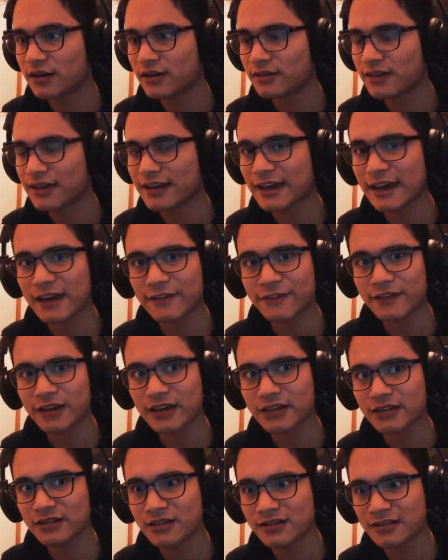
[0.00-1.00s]
Is that
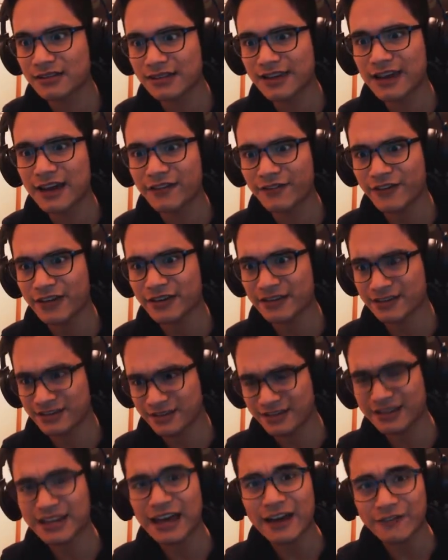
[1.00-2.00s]
caffeine? Is that the
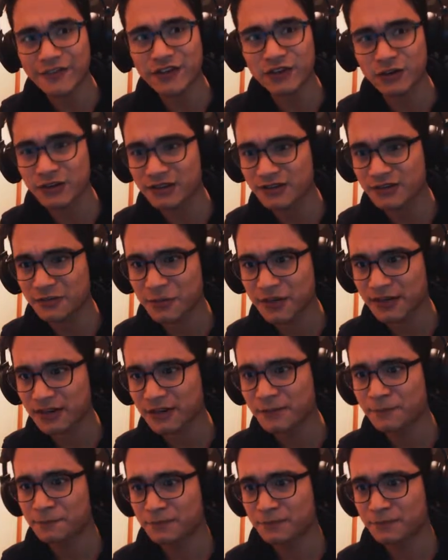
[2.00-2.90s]
caffeine? Did caffeine do this to me?